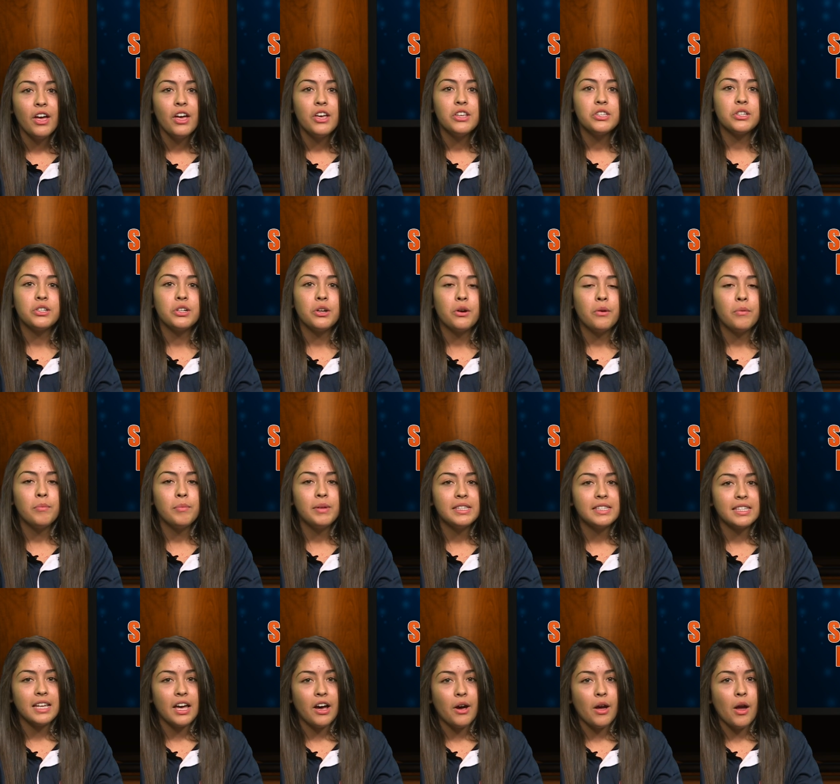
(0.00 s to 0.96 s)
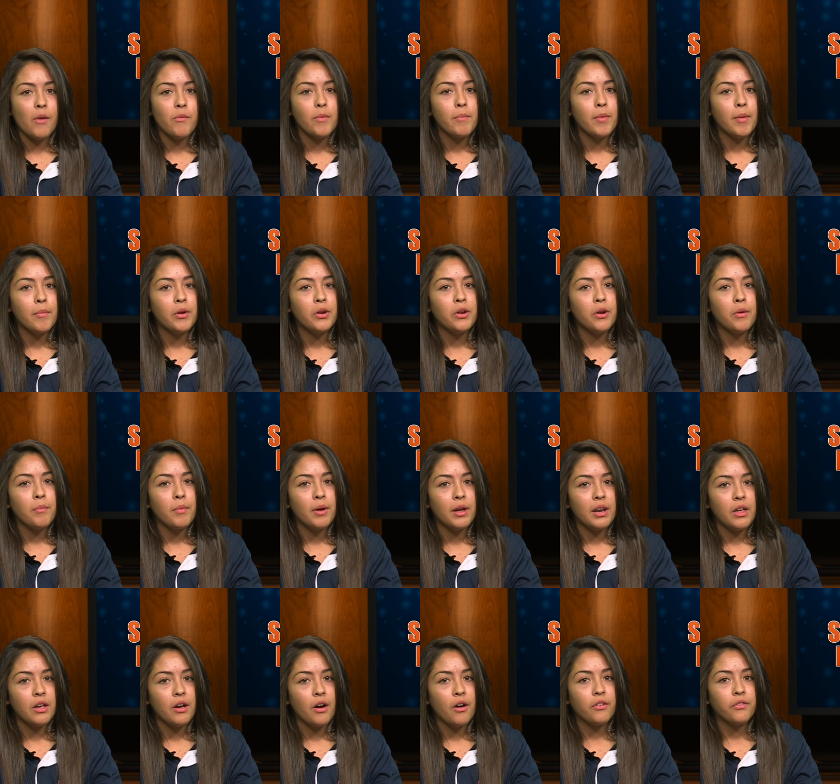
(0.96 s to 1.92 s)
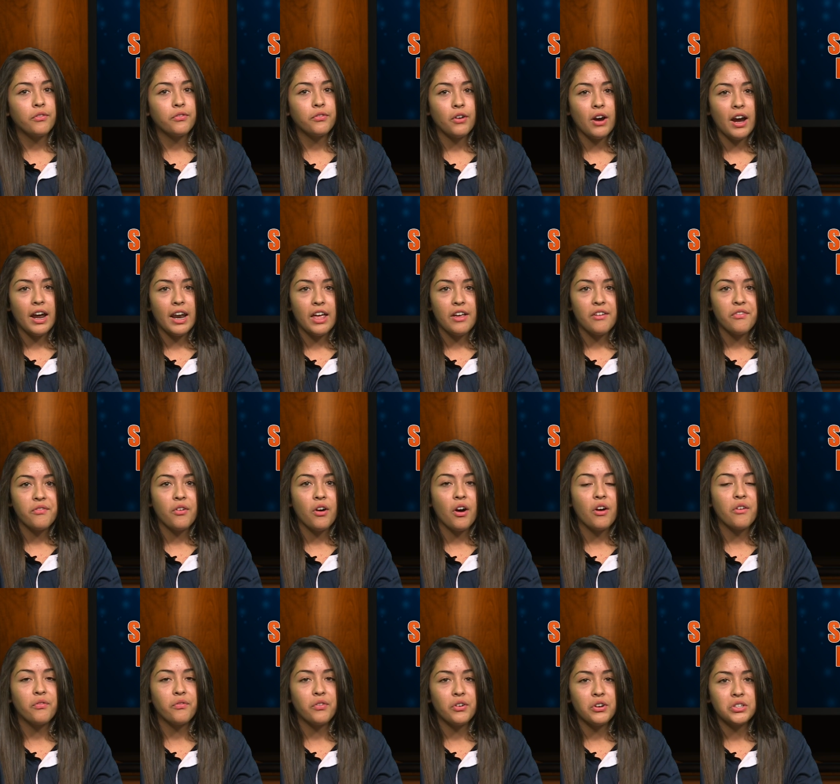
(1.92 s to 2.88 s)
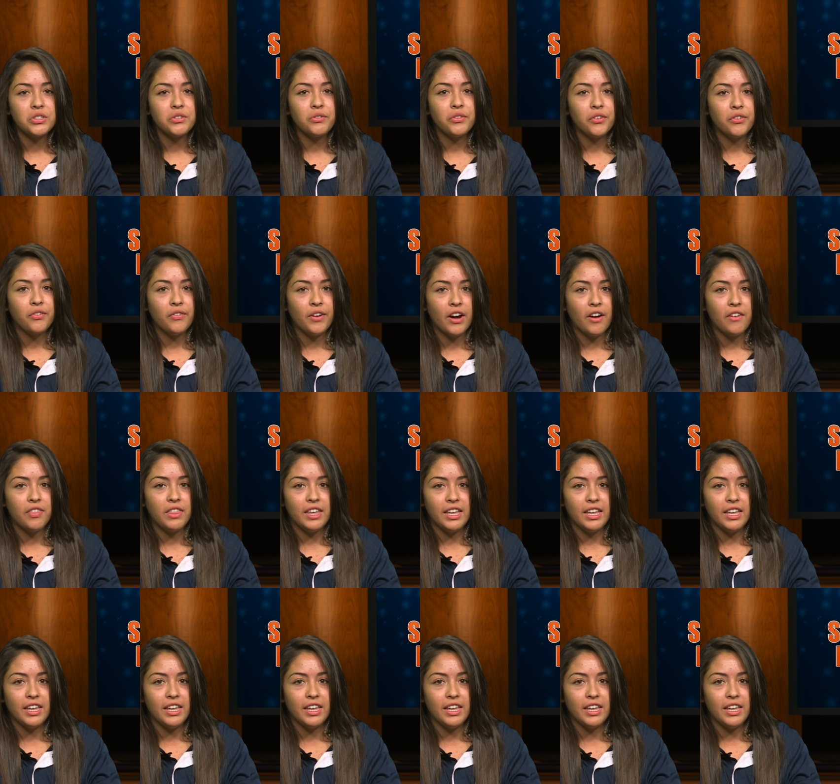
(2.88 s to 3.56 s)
So don't miss out and remember your money on Friday for our first food fair of the